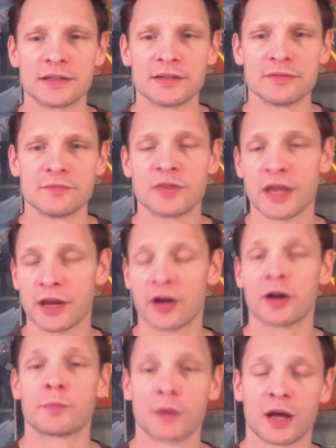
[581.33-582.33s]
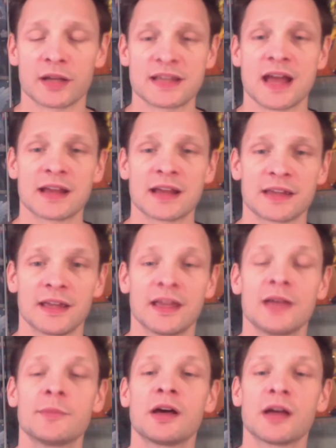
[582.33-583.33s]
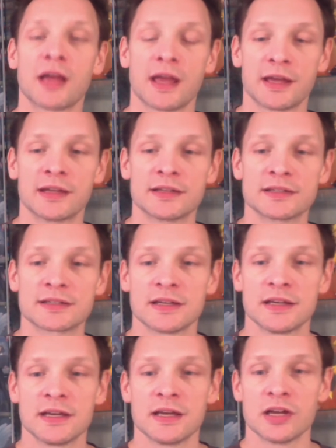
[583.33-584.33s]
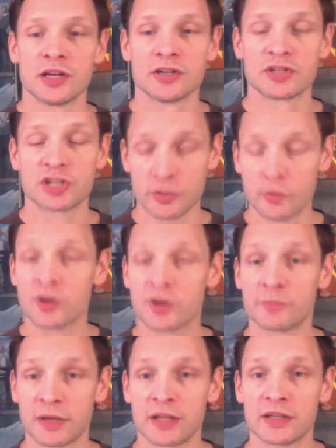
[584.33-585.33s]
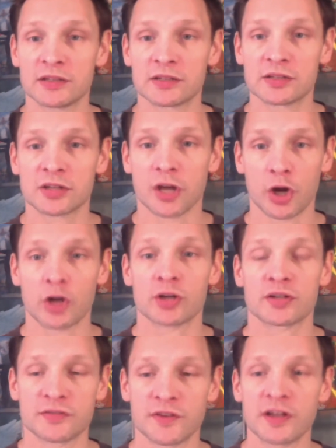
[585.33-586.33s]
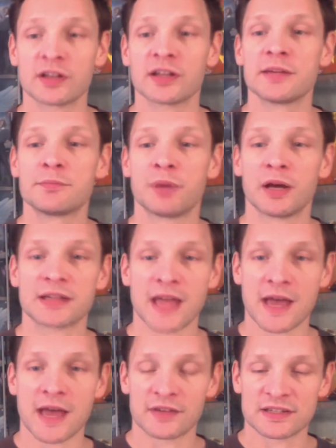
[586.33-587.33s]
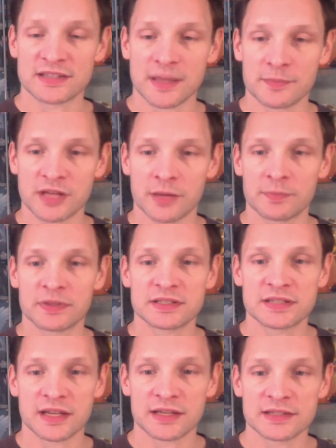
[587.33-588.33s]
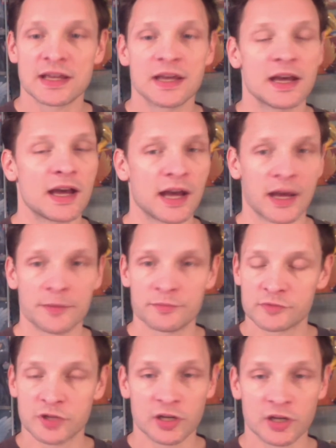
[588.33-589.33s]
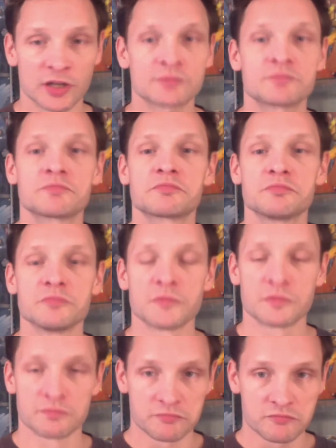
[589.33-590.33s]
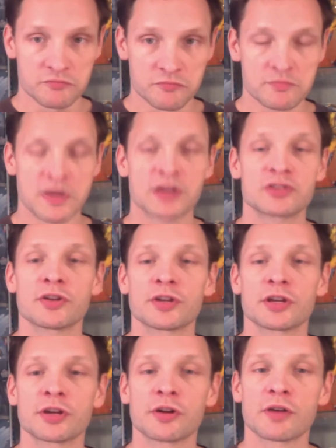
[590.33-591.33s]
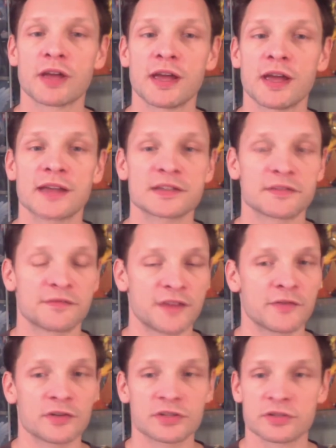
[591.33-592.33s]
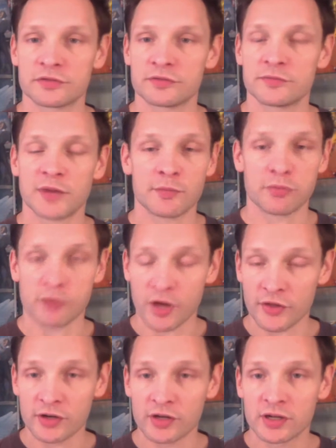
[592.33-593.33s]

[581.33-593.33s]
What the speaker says: They are attacking Emma, and she would have been hurt severely, but Havoc steps up and says, I'm going to make sure that you're okay as a favor to my brother,